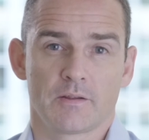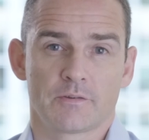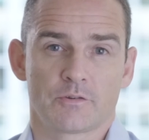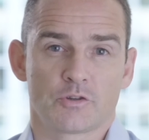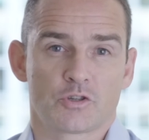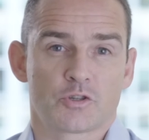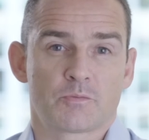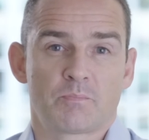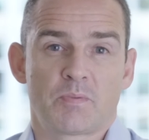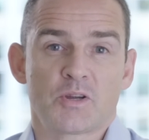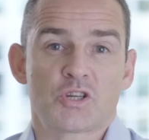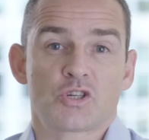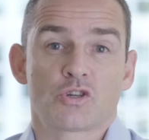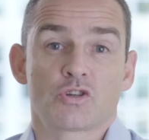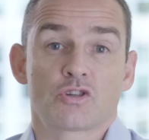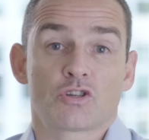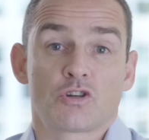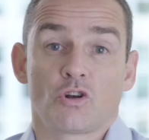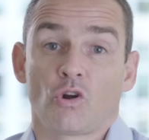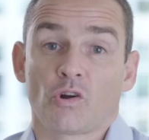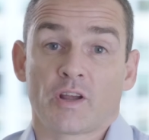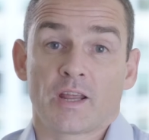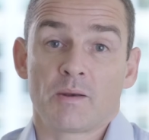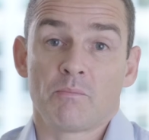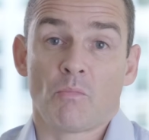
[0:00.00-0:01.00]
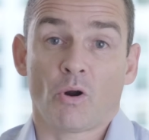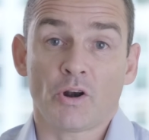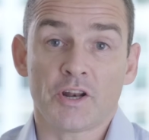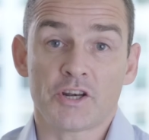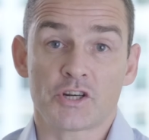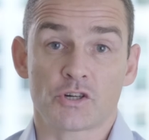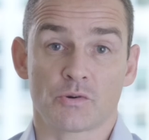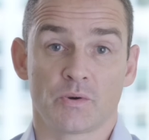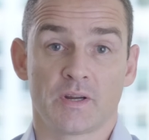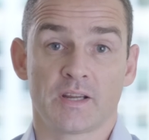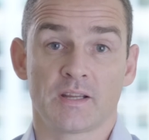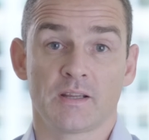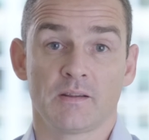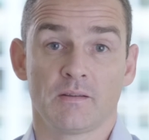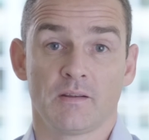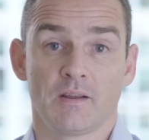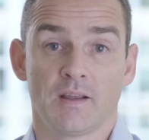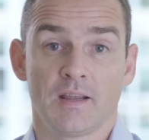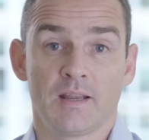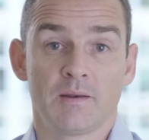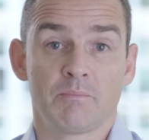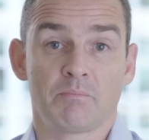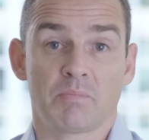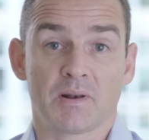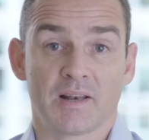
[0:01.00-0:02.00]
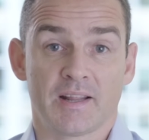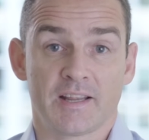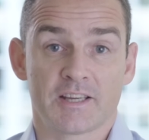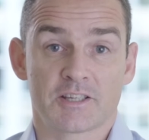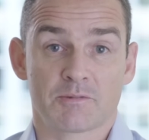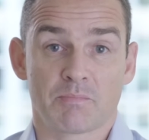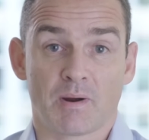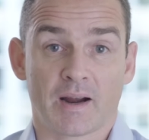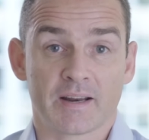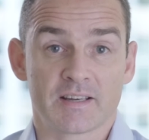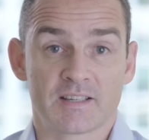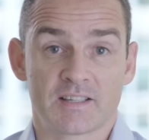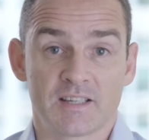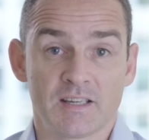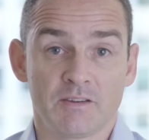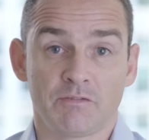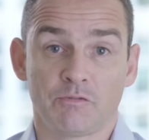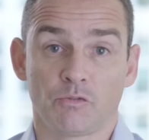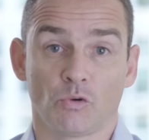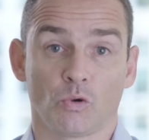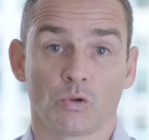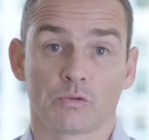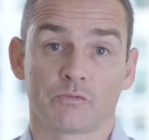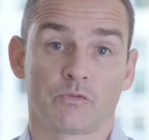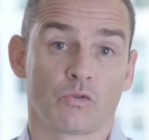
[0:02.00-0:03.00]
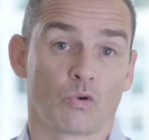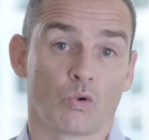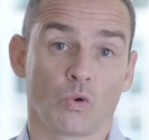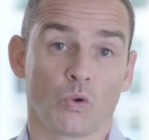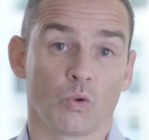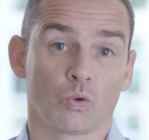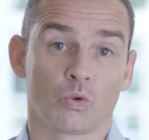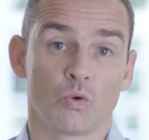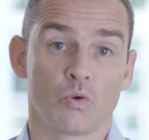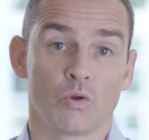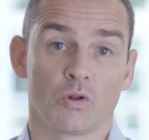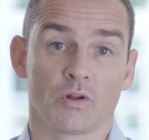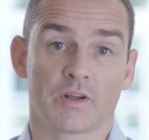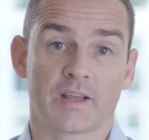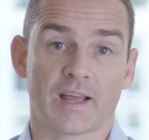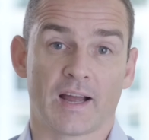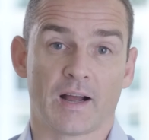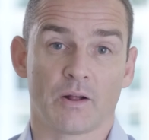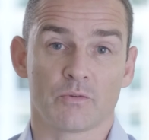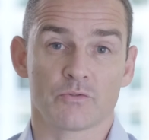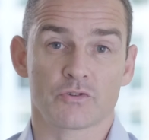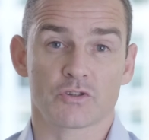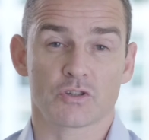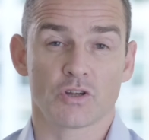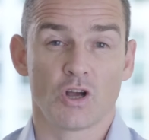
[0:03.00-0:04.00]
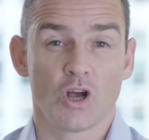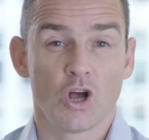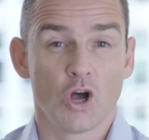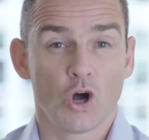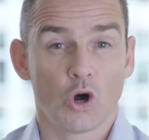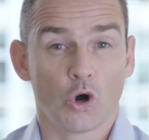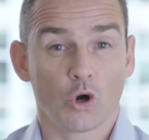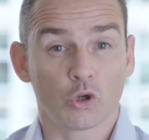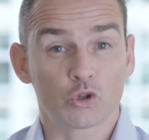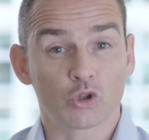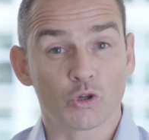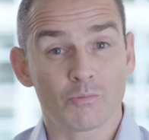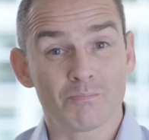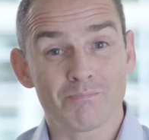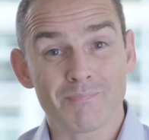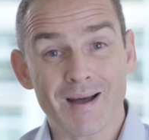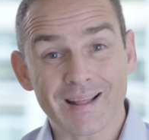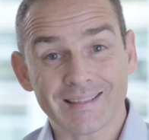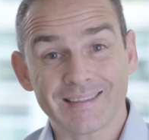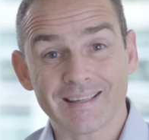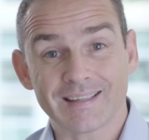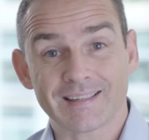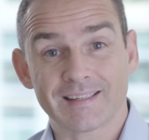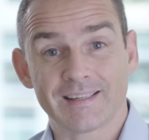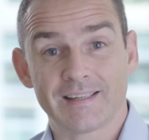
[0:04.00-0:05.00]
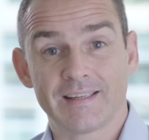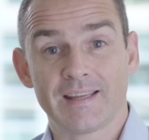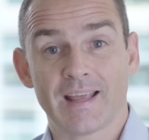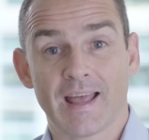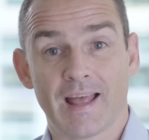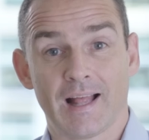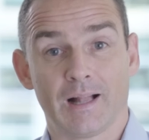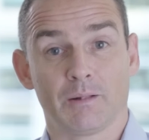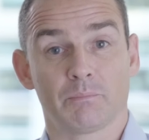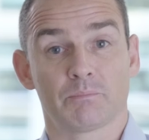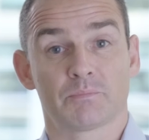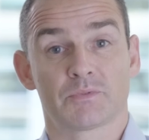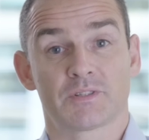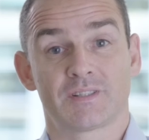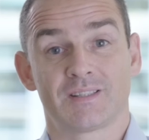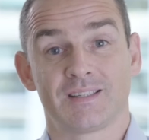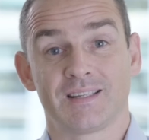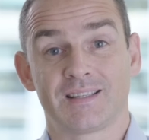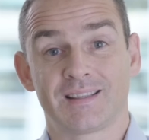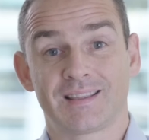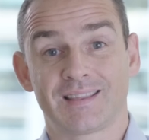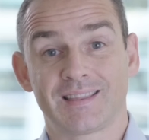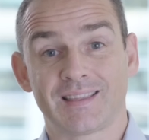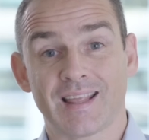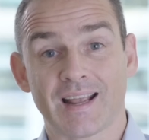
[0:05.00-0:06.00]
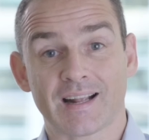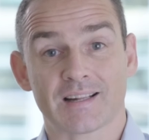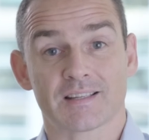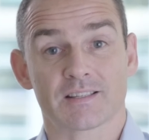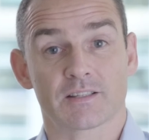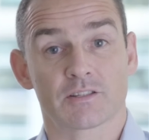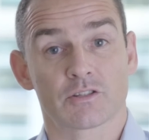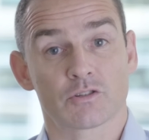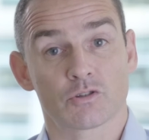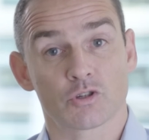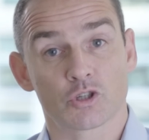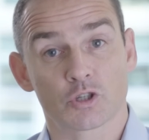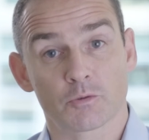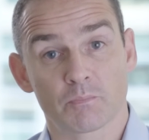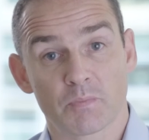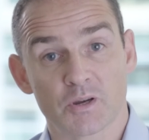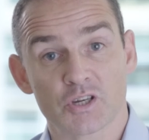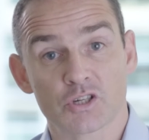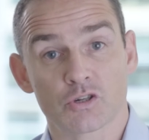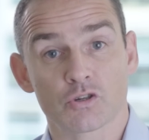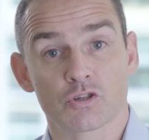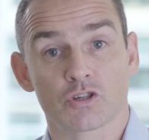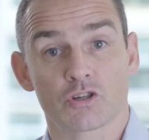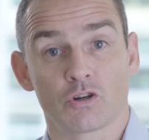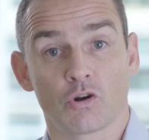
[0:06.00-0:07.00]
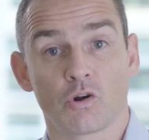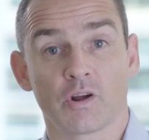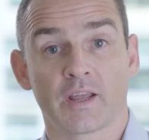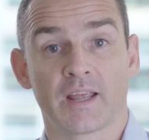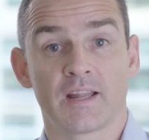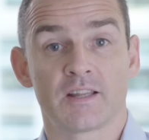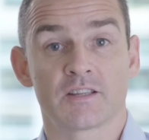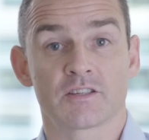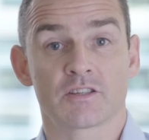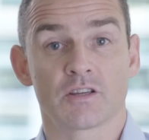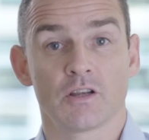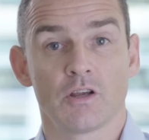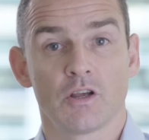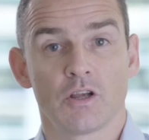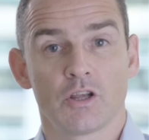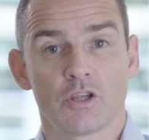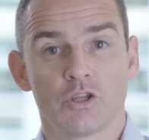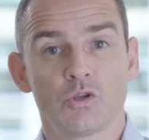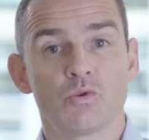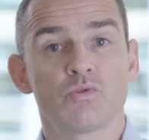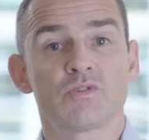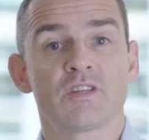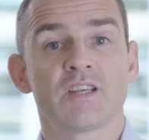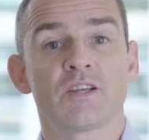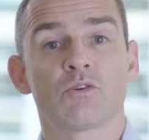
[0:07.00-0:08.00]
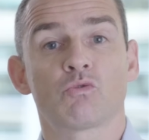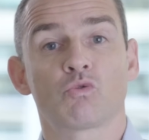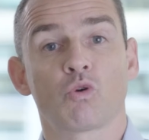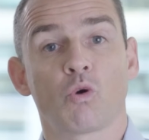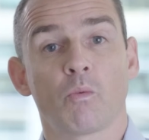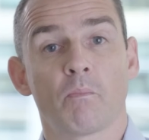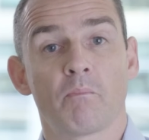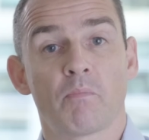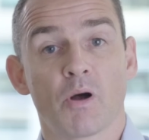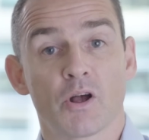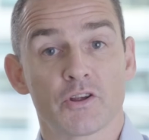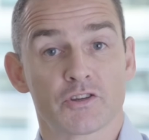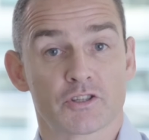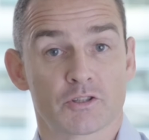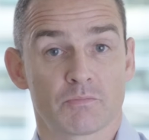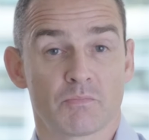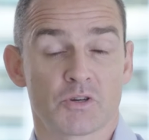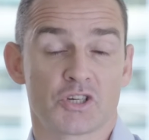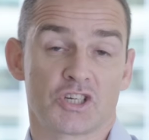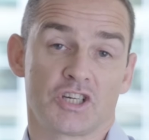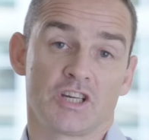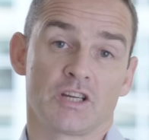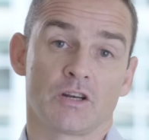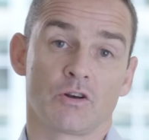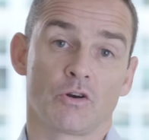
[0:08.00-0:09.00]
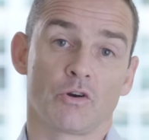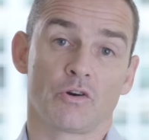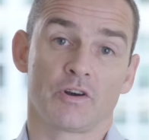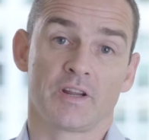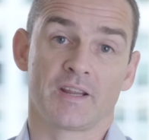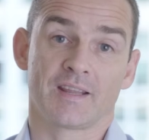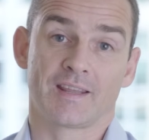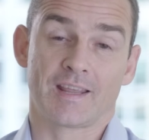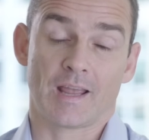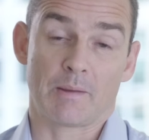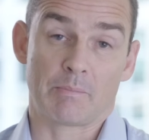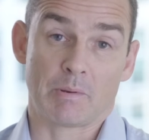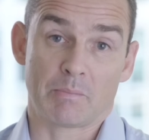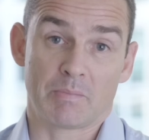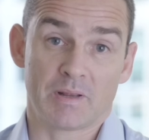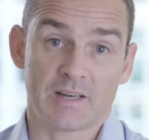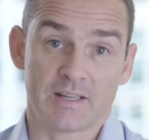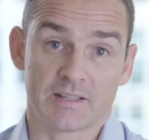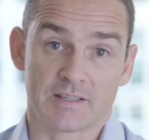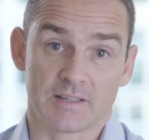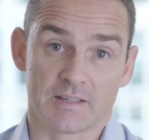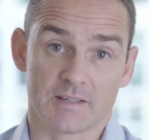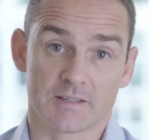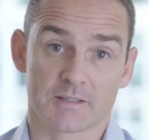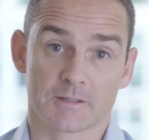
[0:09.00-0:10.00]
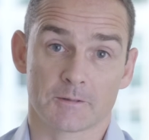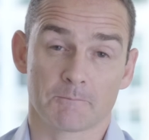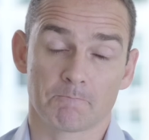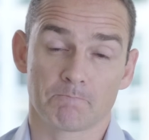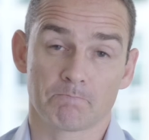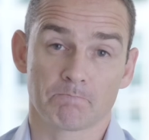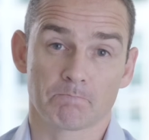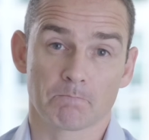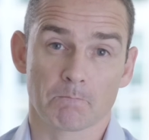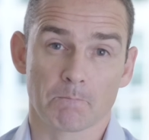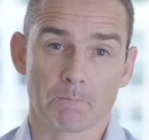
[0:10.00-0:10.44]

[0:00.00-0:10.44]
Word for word: Suspicious login monitoring, in place by default for all Google accounts, automatically helps detect suspicious logins using robust machine learning capabilities.